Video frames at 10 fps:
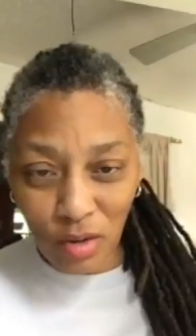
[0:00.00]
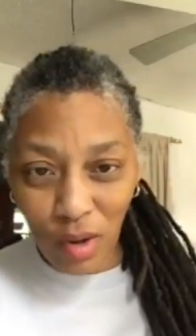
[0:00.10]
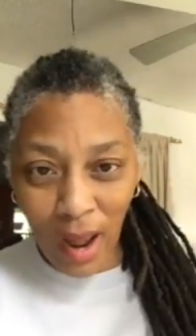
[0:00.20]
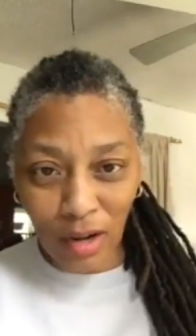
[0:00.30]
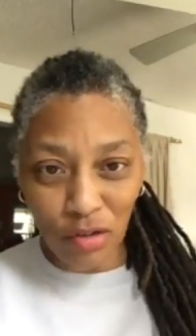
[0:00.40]
to
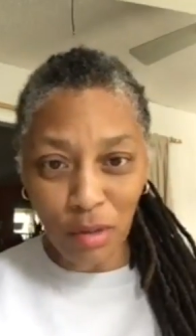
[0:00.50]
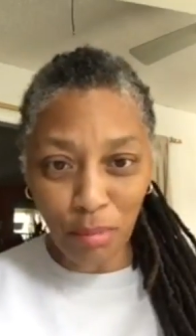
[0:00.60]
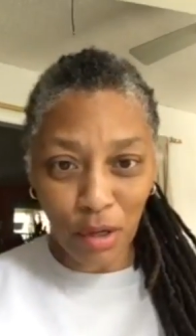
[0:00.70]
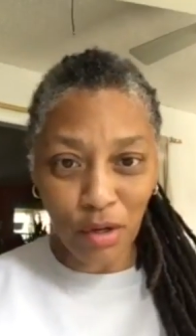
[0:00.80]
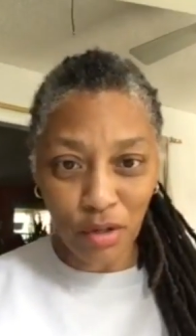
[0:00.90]
actually
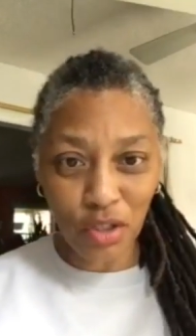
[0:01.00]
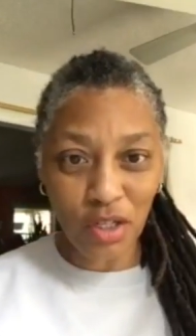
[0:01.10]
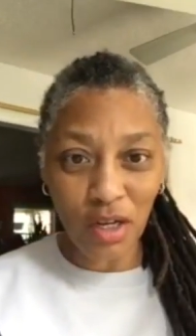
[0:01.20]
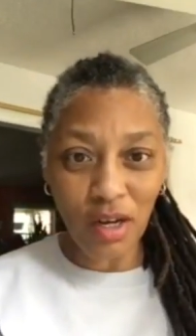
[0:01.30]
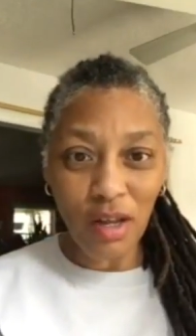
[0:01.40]

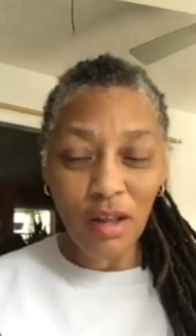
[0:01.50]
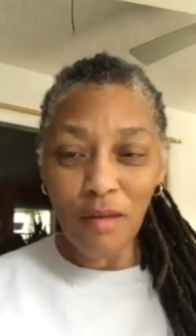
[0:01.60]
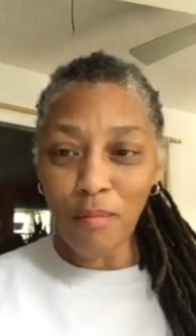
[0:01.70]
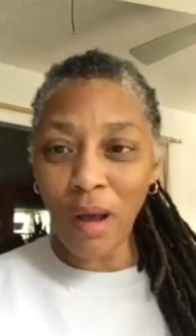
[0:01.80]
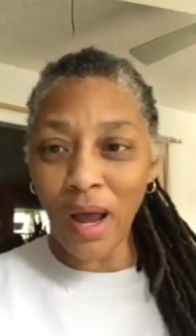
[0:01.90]
perch
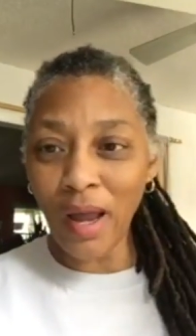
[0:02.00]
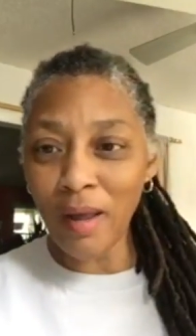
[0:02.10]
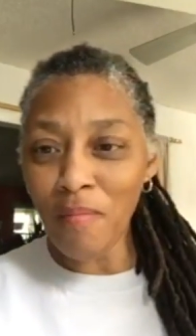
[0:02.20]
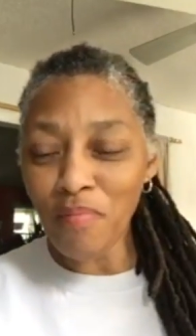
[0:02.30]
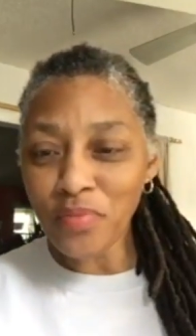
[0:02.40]

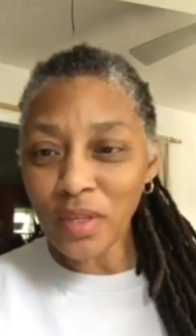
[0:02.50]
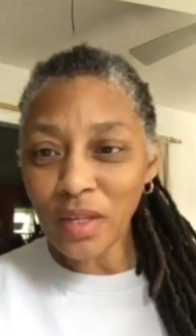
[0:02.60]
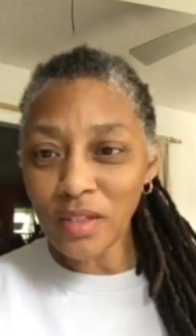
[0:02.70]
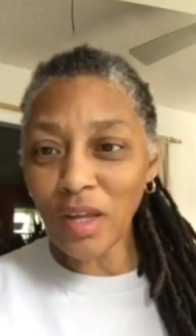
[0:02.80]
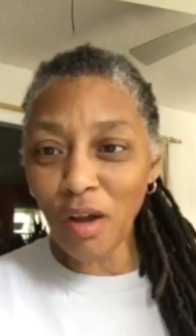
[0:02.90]
my
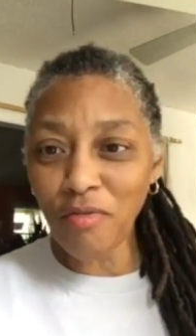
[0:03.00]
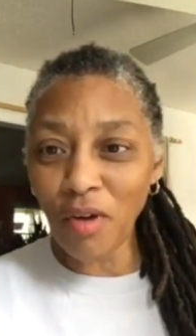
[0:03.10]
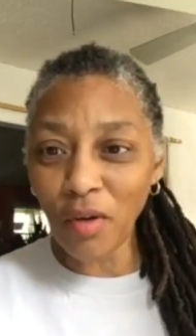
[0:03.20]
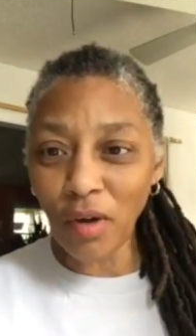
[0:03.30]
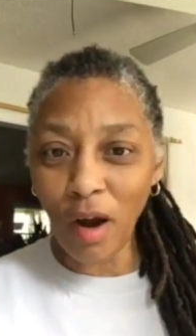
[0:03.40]
cell
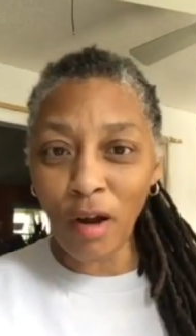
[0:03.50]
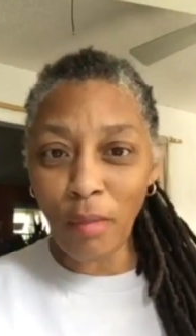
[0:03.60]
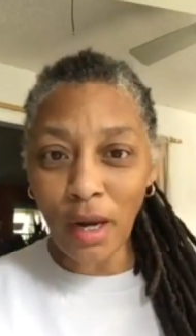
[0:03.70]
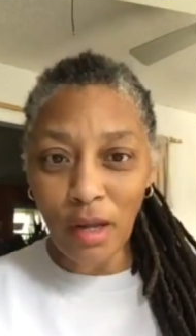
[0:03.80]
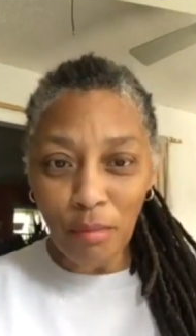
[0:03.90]
phone on
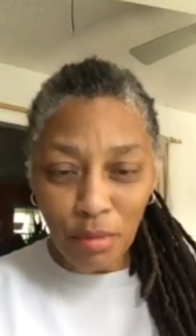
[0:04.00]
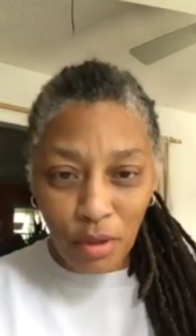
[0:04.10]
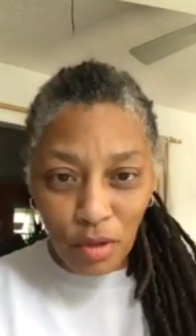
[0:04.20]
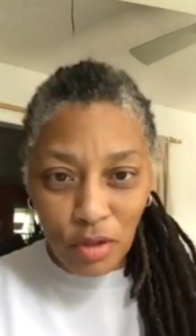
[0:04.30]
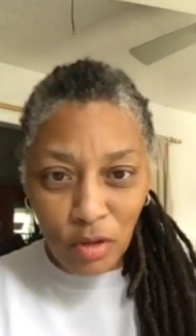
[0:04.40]
my
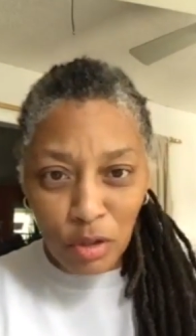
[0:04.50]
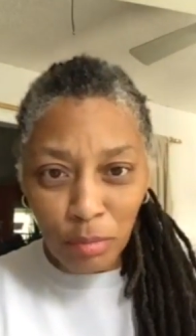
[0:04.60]
computer, so it's